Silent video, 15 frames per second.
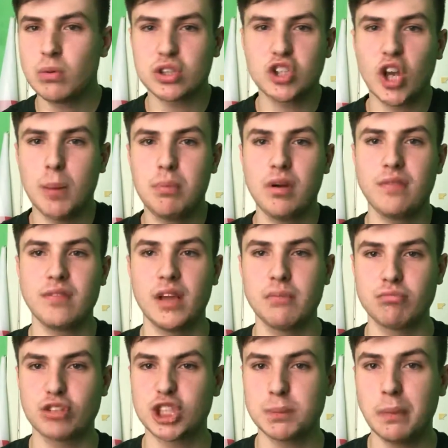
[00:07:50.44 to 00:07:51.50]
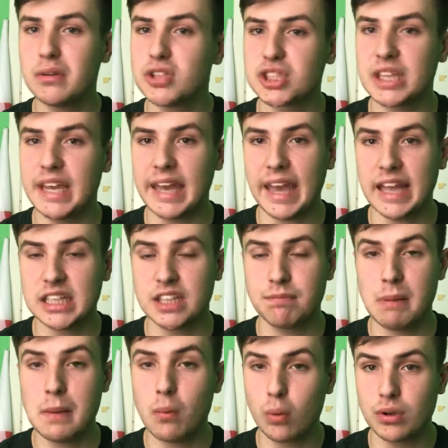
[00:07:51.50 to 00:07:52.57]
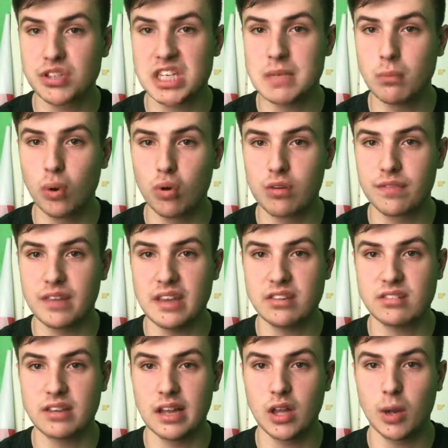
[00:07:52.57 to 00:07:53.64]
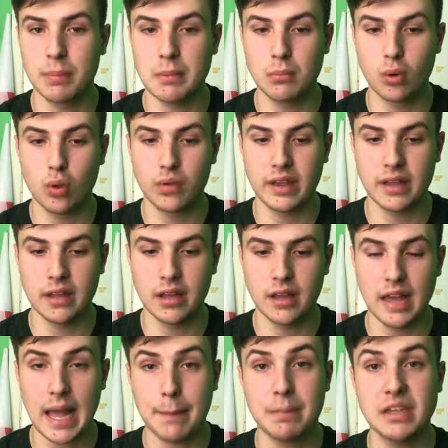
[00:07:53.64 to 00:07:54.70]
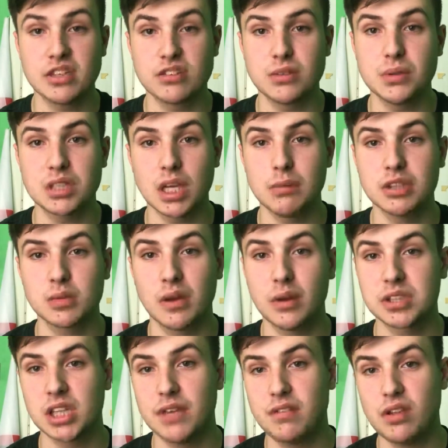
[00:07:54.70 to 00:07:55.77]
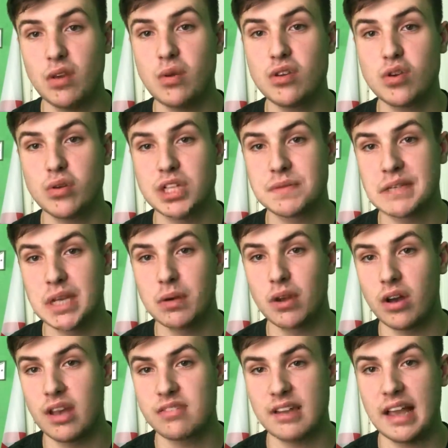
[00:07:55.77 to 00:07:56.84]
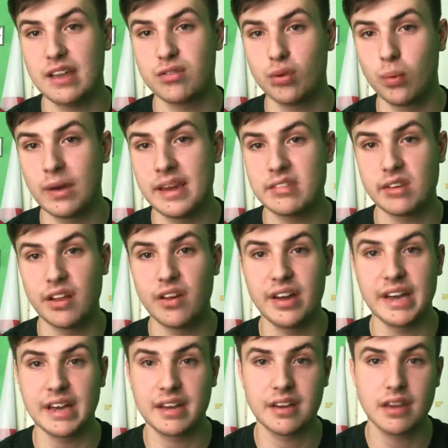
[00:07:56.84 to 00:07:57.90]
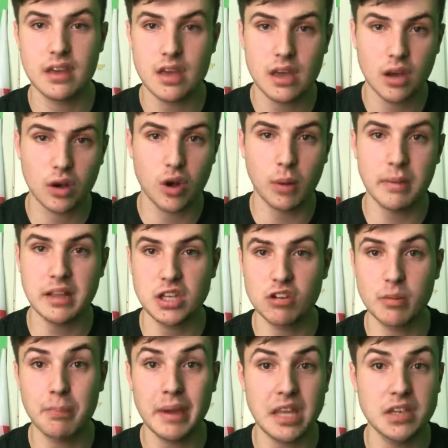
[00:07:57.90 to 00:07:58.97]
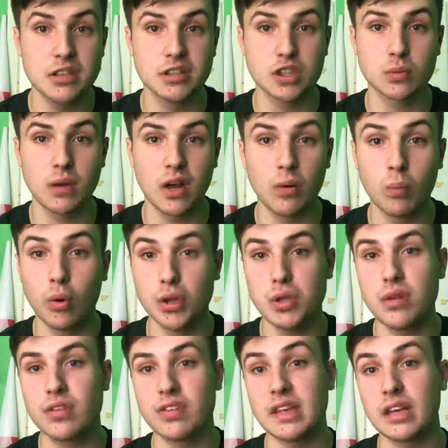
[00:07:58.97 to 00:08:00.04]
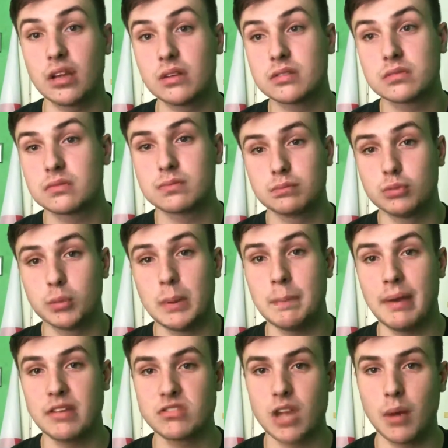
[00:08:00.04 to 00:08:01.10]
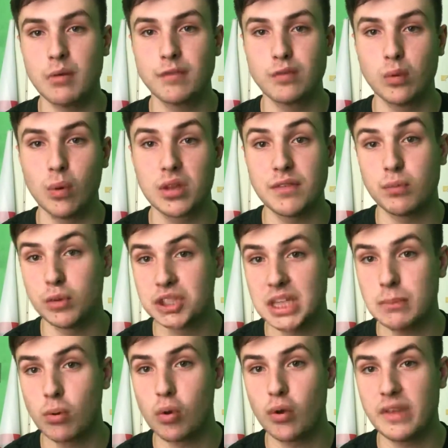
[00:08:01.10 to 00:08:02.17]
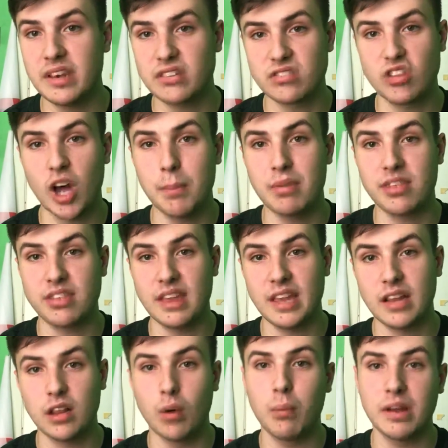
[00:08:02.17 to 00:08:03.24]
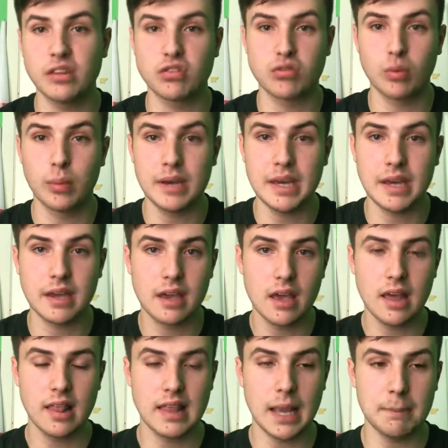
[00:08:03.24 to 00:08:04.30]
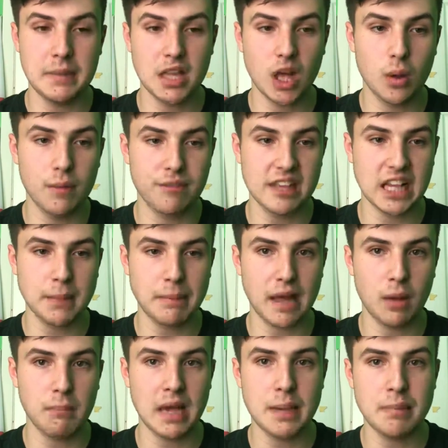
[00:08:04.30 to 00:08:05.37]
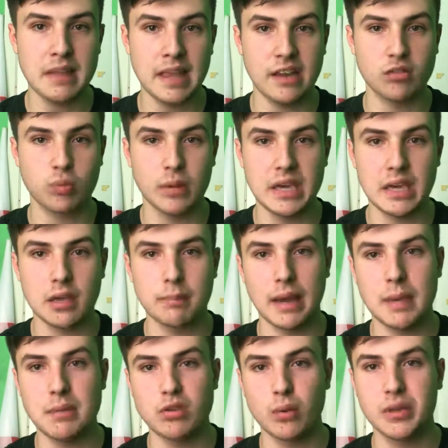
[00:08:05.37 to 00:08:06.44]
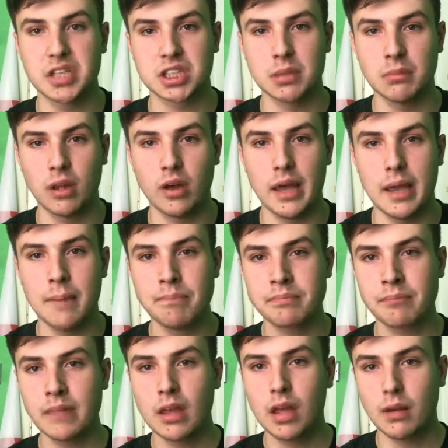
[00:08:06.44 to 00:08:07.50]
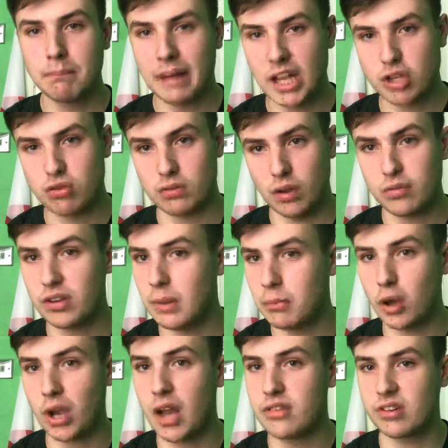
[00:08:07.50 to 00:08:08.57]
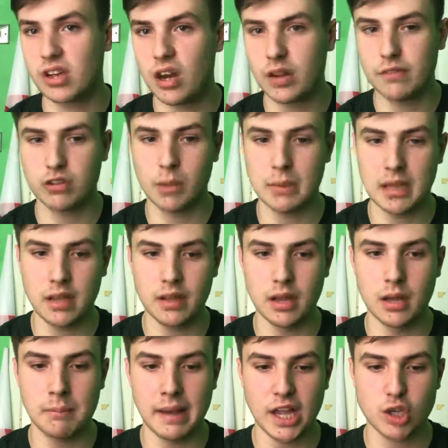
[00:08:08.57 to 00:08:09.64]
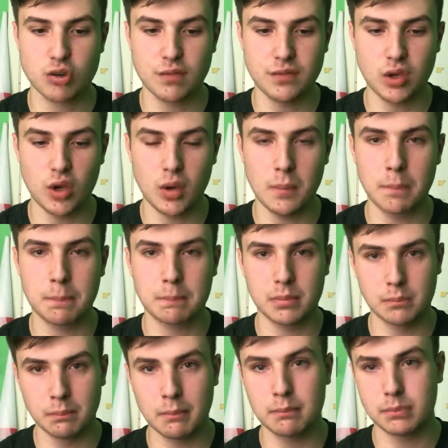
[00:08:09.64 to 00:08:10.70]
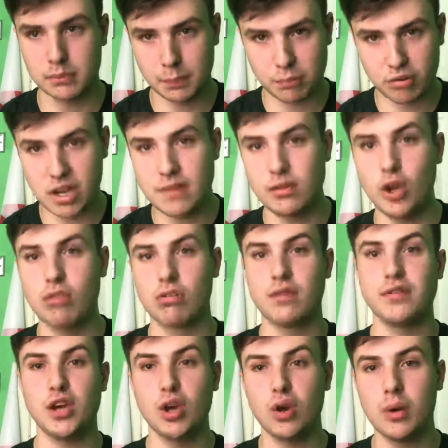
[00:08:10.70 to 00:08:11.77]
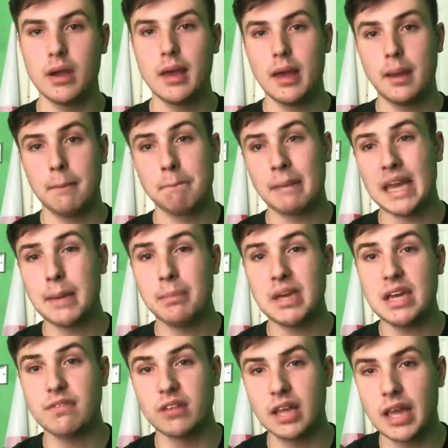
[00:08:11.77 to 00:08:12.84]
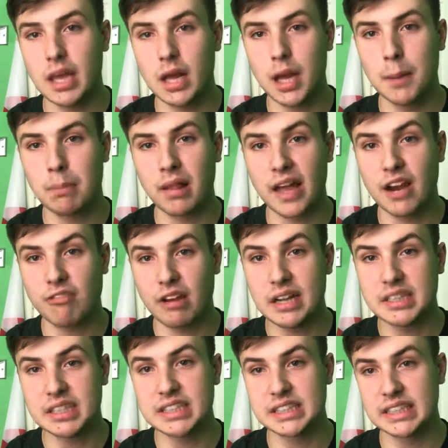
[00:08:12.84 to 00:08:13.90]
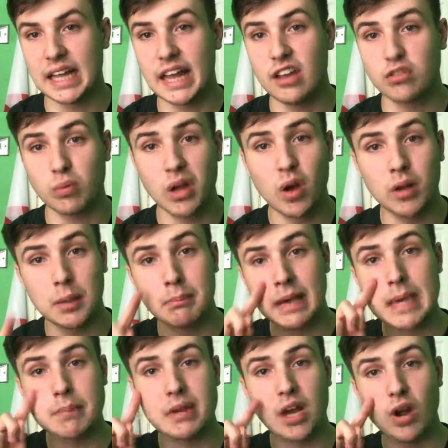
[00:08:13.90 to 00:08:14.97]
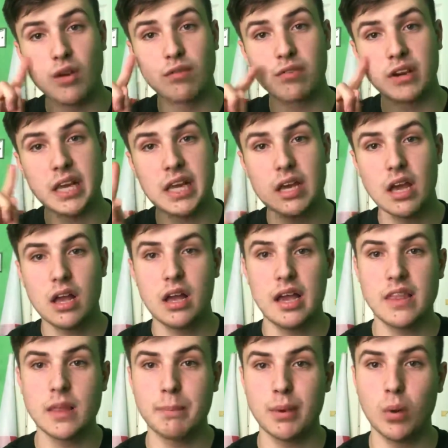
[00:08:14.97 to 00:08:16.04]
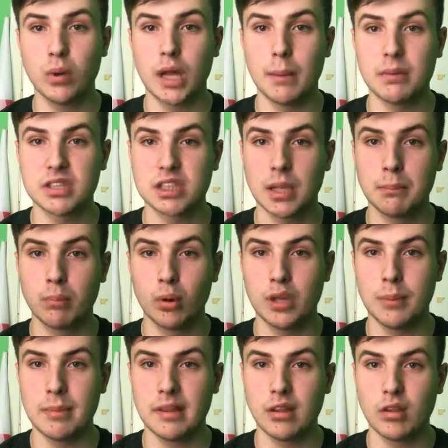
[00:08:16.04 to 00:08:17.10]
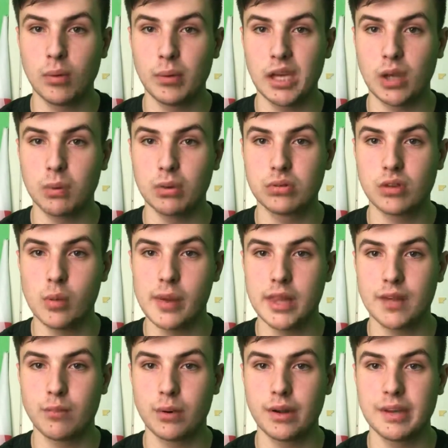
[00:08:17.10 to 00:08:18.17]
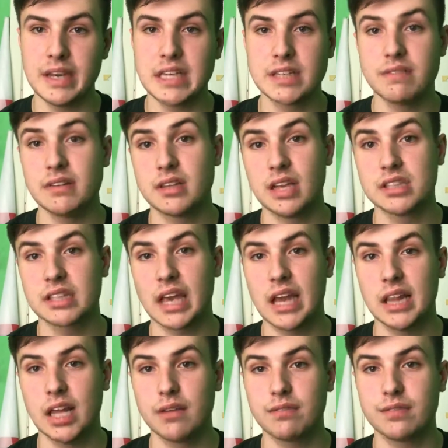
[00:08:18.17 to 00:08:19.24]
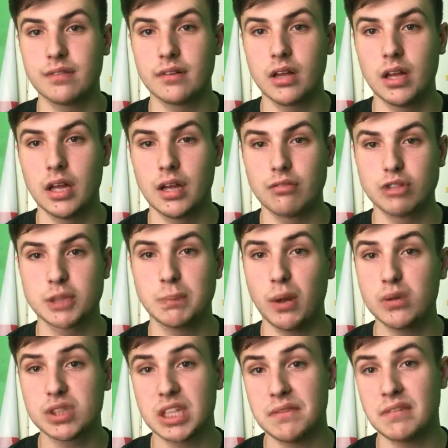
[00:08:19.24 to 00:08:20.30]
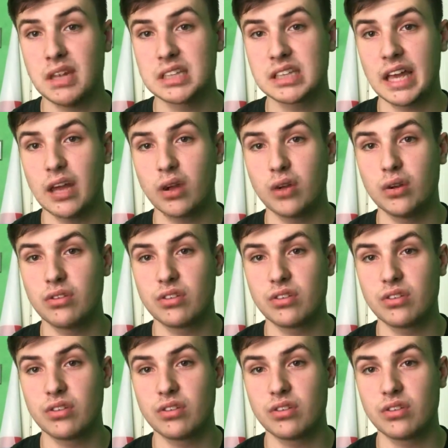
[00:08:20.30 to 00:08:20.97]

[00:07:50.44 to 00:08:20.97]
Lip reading: type of response it gets. If people want to see more of this, then I'll be more than happy to do so as well. So if you do enjoy this video, guys, as always, like, comment your opinions as well on what you think would be best going forward. If you want to see more of this type of thing, like once a week, let me know. I'm thinking about maybe next week, maybe doing some like match. Obviously, I'm not going to Cardiff, so that'll be a match review, a preview review, maybe even a player ratings in that as well, and then maybe hopefully in the build up at some point in the middle of the week we'll do another one of these if it does get enough response, and if it does get a